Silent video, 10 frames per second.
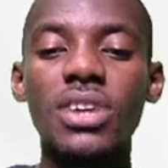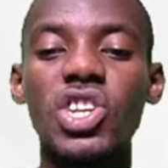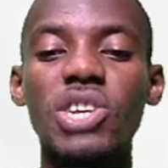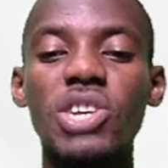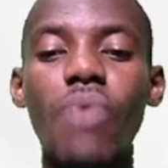it will
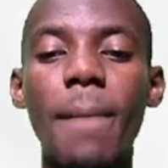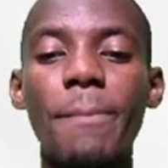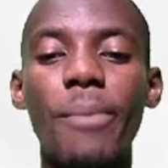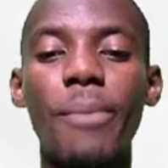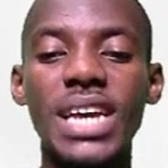give you
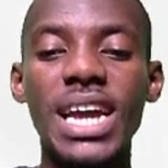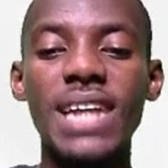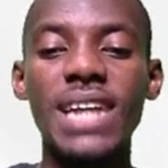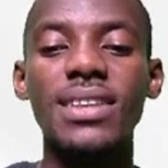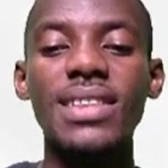
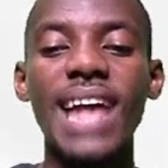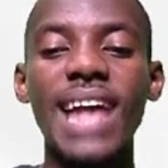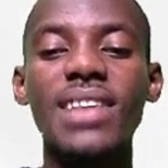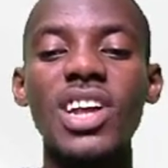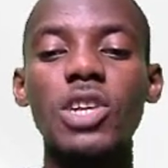1.8 times
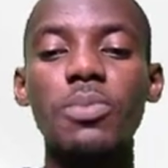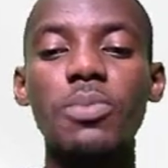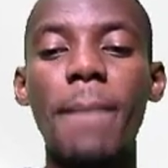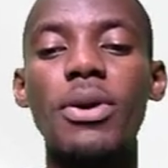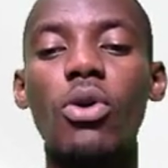10 to the
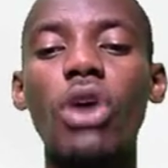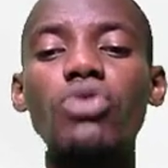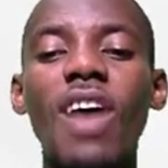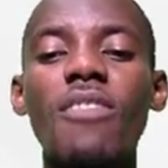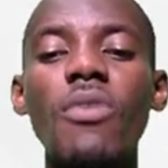power. Because
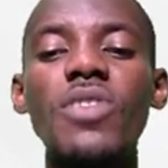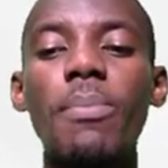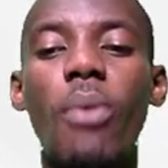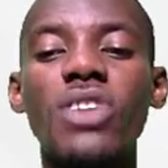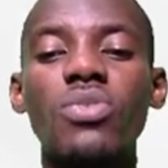we have moved the
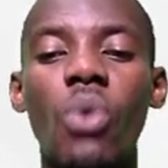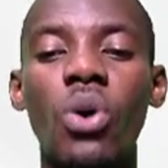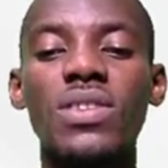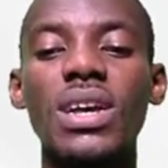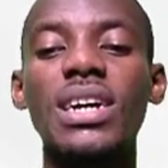point
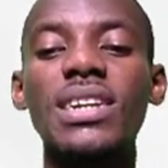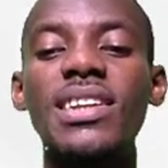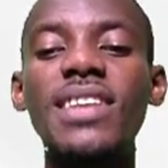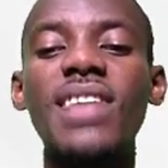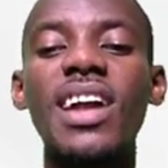once,
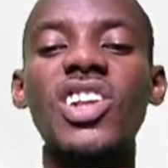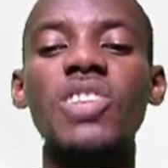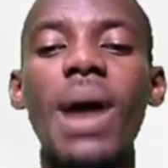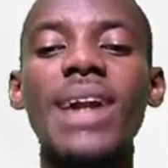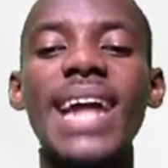this 10 to the
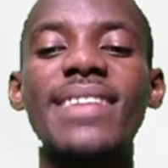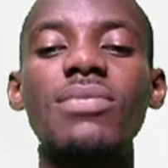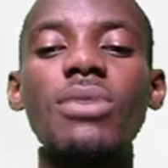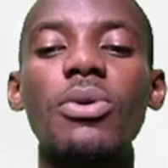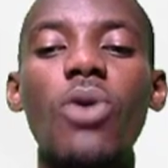power 19
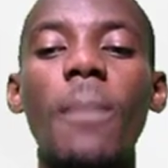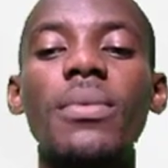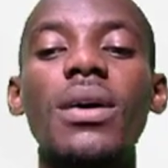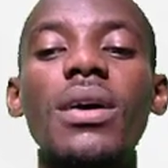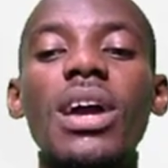will become
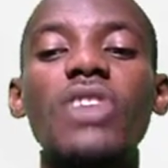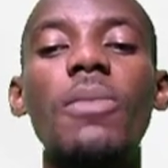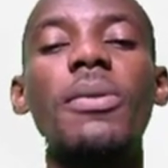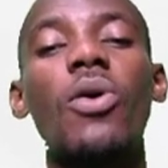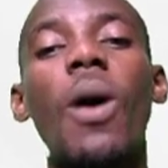
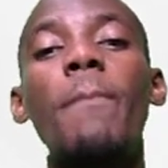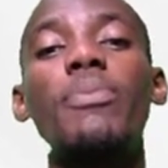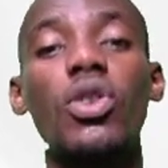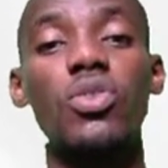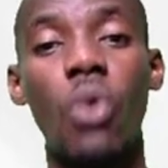
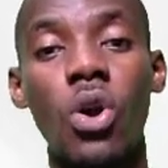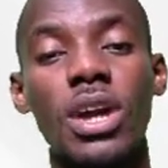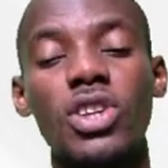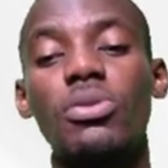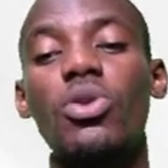plus 1.
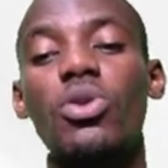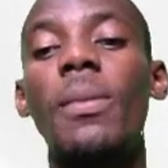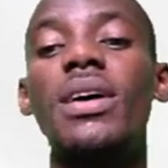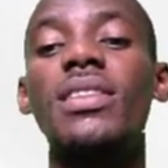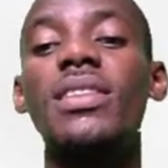It will become
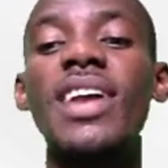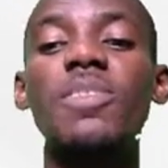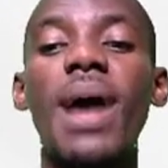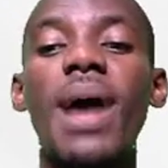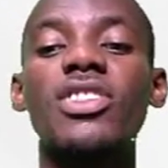10 to the
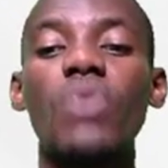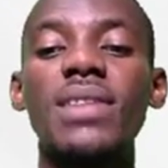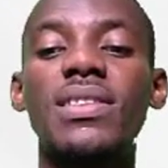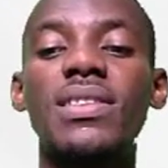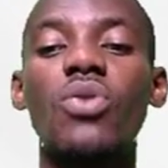power
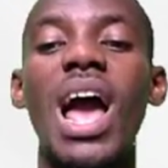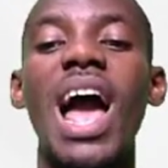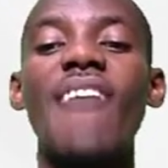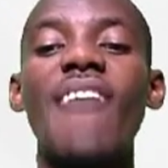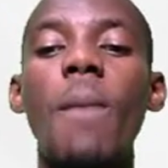20. So I
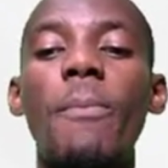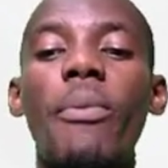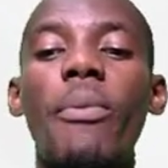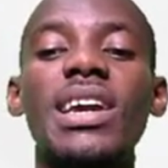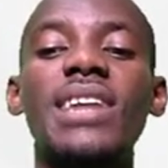have
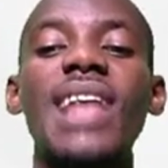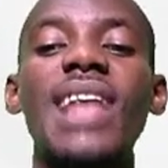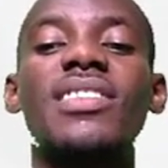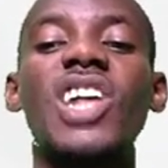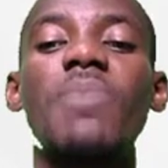1.8
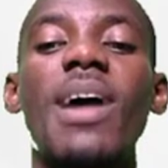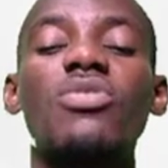times 10 to the power